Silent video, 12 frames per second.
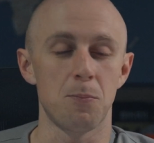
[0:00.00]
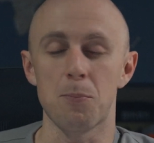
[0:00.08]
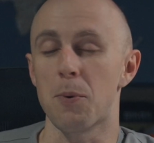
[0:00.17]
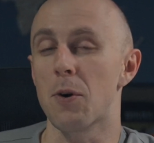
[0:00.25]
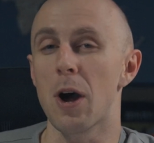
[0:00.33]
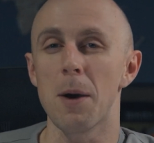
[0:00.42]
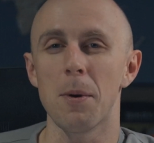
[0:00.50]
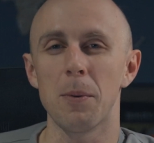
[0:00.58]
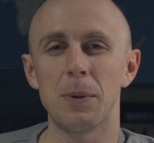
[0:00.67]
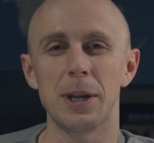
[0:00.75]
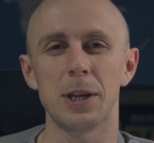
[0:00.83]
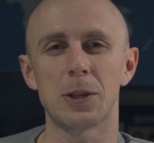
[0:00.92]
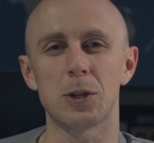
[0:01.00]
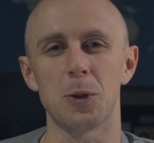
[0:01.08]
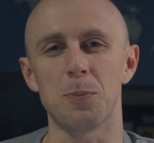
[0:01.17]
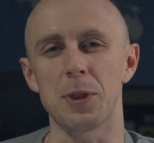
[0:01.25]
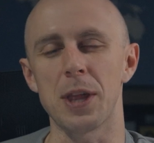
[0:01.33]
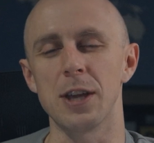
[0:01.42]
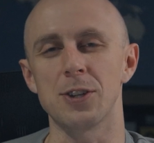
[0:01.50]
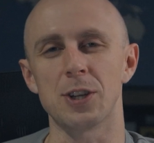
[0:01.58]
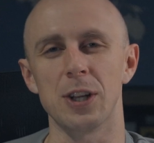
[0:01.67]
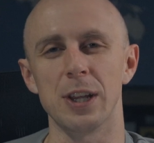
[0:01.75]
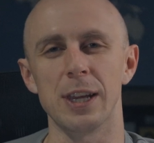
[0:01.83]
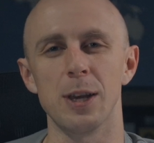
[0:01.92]
probably it could
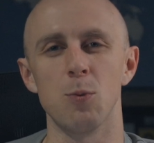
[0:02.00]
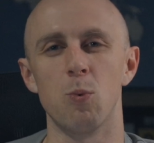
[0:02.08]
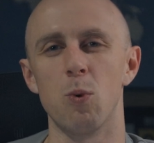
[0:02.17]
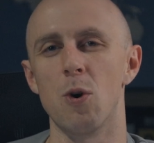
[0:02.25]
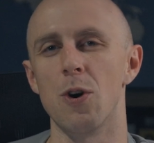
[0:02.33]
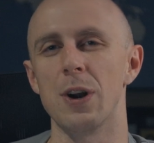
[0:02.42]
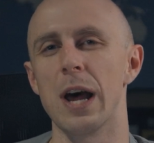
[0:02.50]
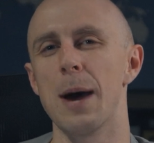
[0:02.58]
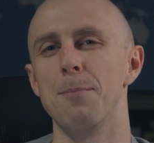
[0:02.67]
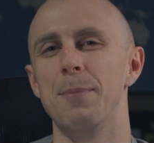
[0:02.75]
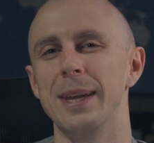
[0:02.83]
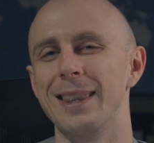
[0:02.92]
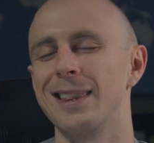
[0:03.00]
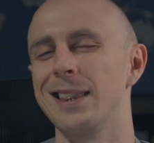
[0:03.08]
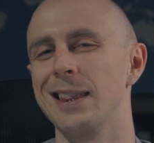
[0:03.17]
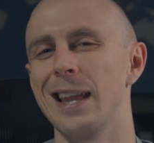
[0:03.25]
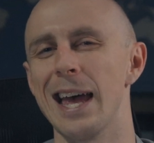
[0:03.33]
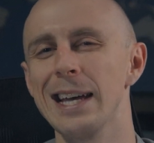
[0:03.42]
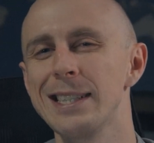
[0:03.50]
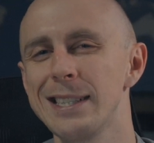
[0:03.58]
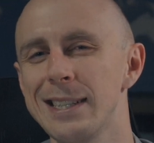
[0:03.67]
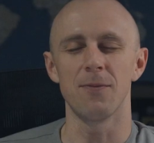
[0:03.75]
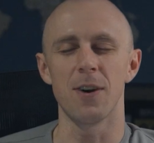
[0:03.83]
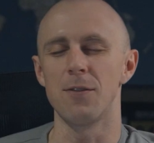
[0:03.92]
potentially warn a bit
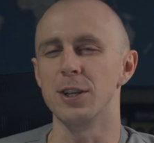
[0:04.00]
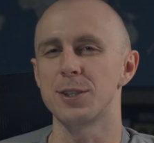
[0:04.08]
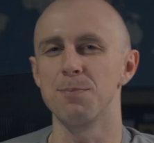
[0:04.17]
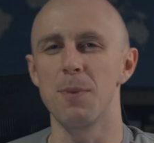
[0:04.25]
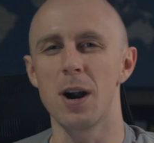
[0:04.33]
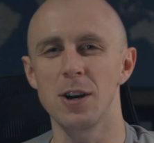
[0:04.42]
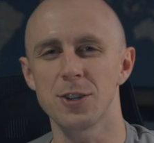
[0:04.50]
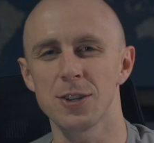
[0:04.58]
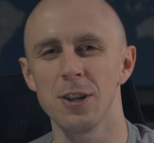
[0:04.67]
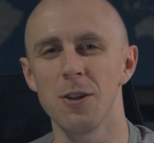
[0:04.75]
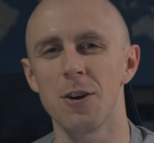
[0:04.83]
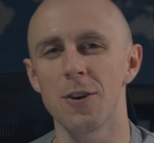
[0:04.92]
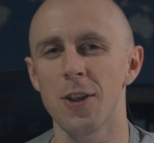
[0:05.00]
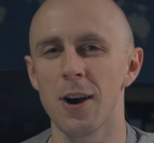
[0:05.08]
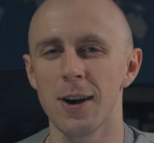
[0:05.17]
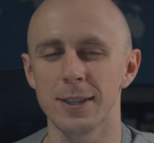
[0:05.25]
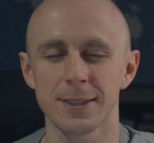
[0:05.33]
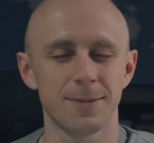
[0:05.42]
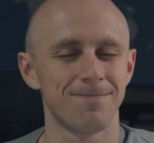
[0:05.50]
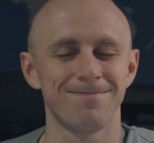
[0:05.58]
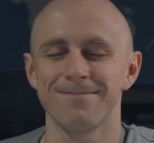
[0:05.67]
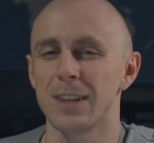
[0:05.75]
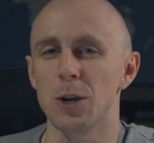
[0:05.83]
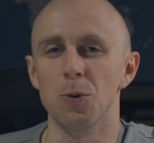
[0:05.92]
less. Whether it's marginal or not,
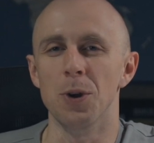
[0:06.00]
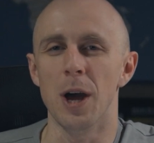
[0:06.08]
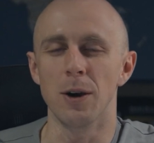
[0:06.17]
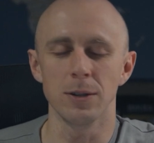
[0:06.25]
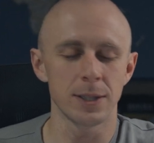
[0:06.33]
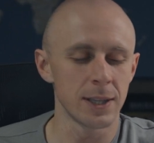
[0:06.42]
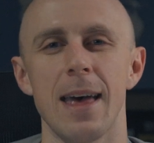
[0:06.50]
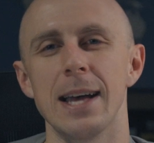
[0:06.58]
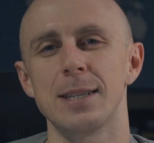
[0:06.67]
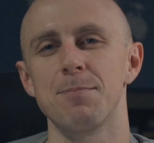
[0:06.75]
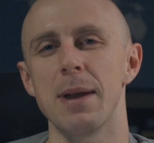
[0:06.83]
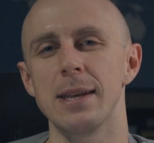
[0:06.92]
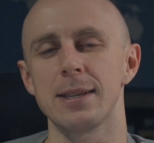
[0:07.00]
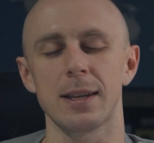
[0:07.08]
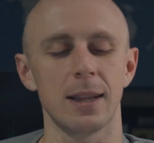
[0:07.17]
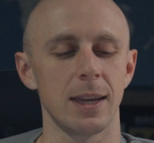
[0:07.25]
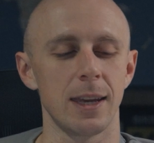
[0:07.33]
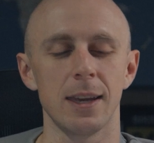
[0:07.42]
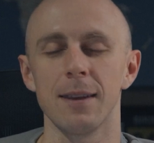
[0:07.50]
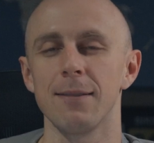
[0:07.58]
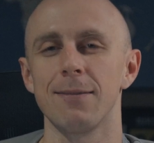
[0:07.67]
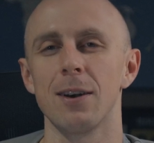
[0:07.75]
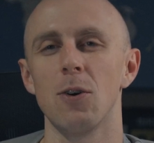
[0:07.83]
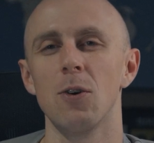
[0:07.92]
who knows? That's basically
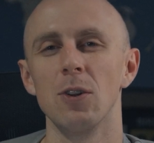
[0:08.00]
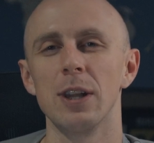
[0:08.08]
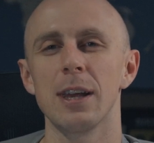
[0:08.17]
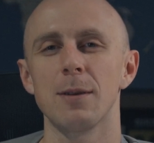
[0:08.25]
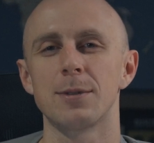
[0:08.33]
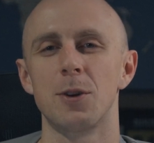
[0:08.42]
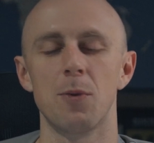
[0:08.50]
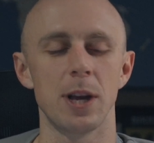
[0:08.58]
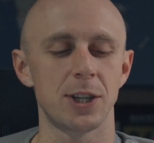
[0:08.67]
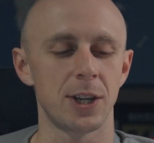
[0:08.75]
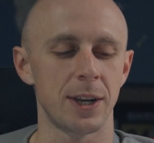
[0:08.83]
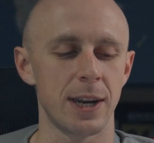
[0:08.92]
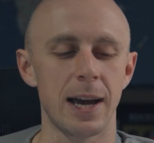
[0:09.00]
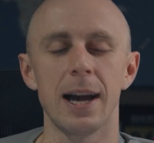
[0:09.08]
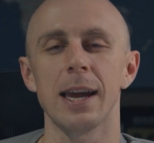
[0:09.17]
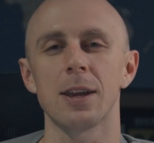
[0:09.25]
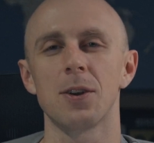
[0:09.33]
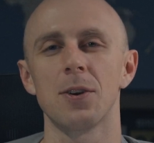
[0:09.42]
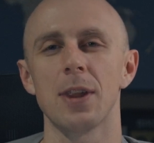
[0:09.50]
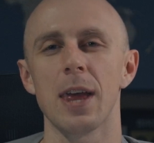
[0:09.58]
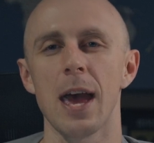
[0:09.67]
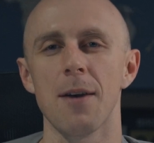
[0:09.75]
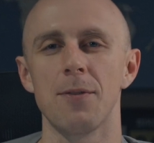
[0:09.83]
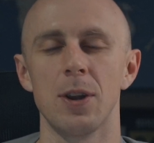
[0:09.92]
the only observation I could
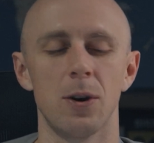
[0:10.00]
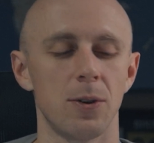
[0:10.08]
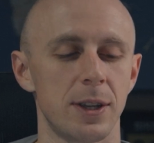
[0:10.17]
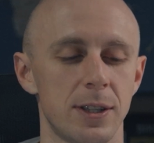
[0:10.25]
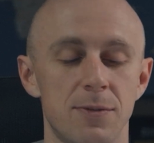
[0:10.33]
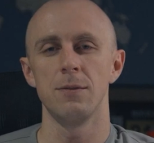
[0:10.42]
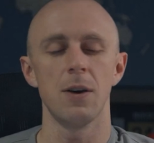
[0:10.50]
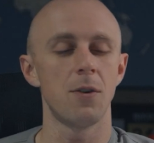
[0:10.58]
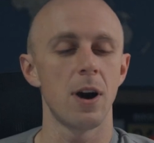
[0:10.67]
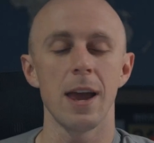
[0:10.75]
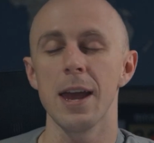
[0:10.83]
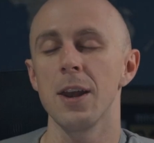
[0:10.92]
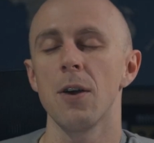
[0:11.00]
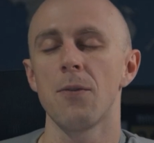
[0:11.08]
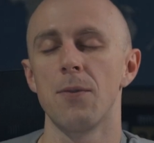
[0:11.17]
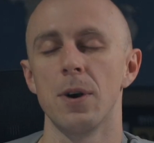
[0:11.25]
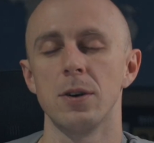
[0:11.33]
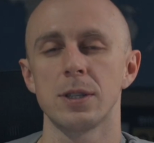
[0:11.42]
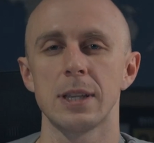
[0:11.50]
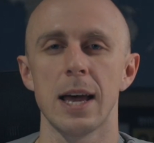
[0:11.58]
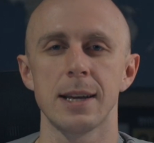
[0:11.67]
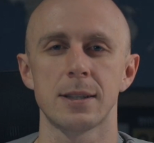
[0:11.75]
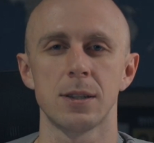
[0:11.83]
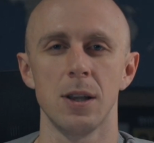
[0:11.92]
have noticed. Whether any of those
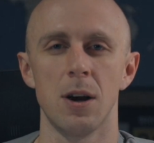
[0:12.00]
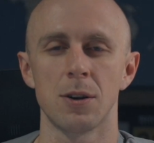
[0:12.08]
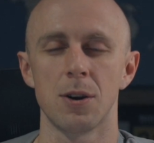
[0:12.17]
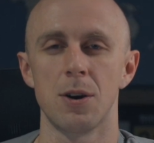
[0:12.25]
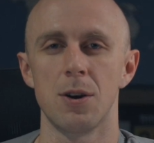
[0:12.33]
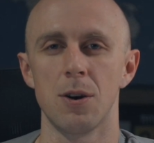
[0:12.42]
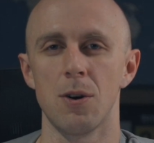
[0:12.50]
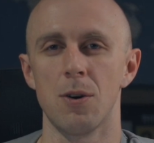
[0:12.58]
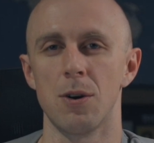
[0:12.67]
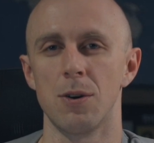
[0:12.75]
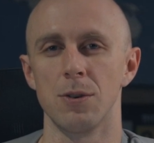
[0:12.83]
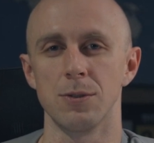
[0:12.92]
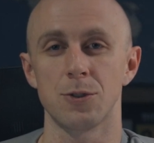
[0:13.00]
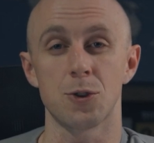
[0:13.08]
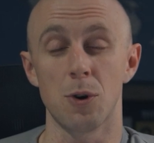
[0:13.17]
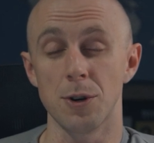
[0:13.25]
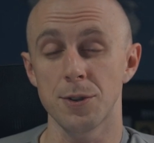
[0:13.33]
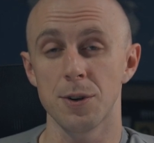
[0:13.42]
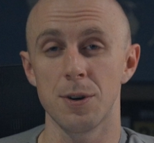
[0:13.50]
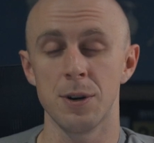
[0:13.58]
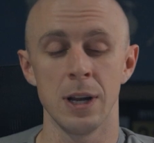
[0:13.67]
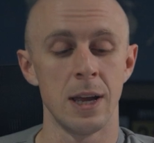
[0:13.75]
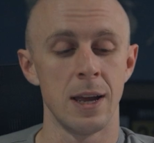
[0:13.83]
last longer or shorter,